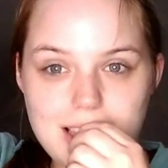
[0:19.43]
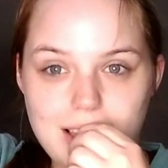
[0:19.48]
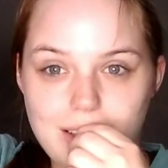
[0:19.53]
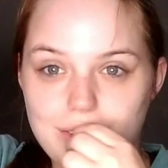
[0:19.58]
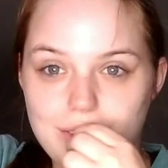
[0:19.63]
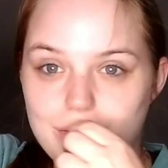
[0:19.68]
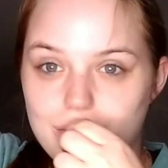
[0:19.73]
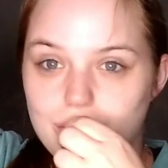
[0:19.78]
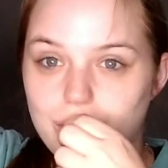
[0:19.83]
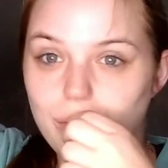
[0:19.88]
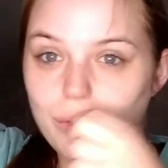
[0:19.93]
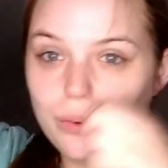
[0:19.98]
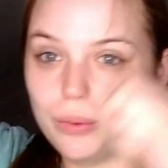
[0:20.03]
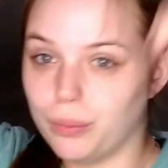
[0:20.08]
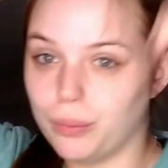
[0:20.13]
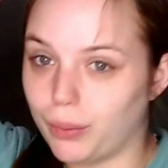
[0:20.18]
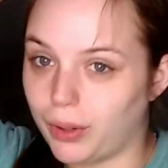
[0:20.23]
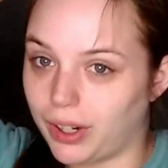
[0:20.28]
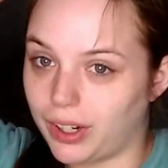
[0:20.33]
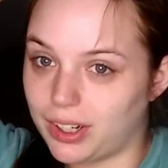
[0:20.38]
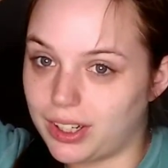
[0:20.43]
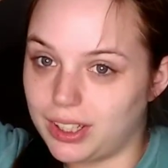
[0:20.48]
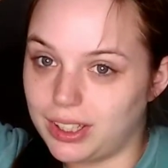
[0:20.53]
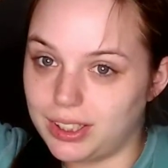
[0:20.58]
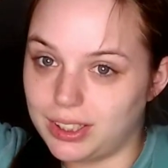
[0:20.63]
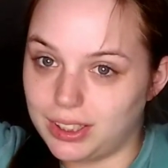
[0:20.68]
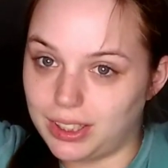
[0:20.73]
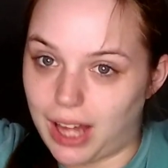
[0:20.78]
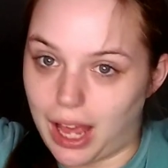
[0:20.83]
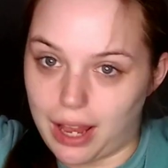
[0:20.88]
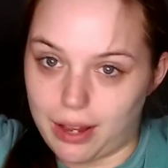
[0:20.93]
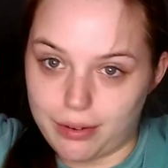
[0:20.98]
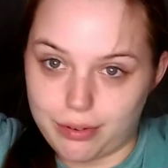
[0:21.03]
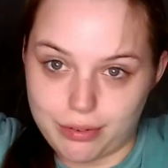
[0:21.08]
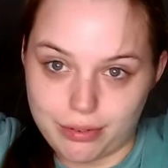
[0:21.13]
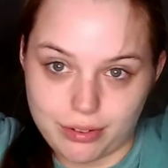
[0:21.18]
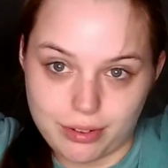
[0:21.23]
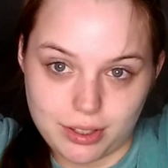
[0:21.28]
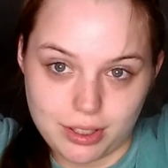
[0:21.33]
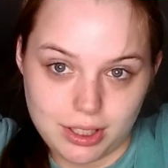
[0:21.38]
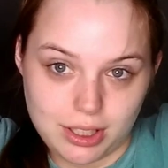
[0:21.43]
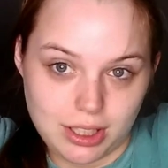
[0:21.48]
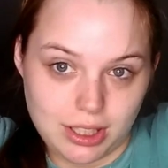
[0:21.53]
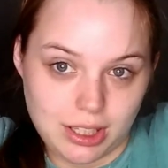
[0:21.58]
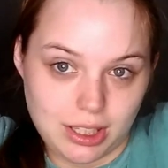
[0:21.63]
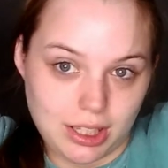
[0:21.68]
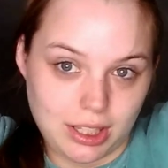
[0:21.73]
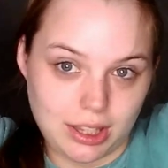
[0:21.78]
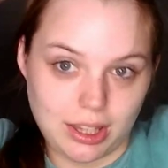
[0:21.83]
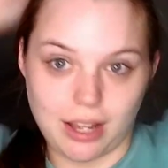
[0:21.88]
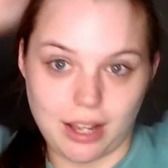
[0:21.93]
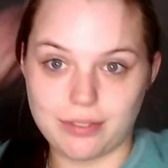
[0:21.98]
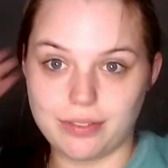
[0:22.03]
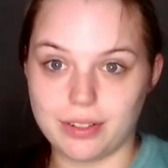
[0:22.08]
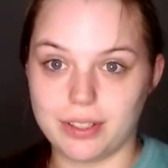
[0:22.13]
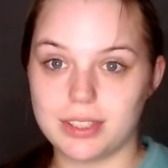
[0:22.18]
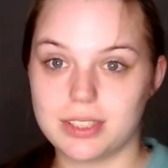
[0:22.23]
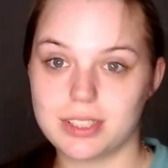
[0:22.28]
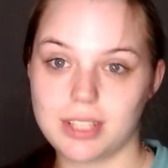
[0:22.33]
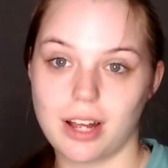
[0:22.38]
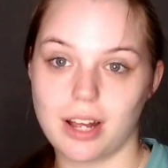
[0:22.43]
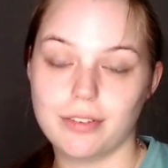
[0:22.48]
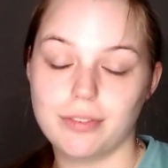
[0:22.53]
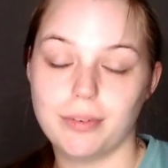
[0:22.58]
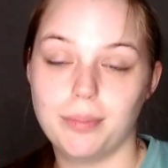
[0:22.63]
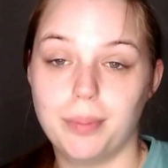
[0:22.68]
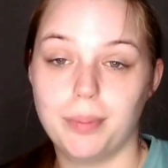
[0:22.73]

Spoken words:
of school, work, life, that fun stuff.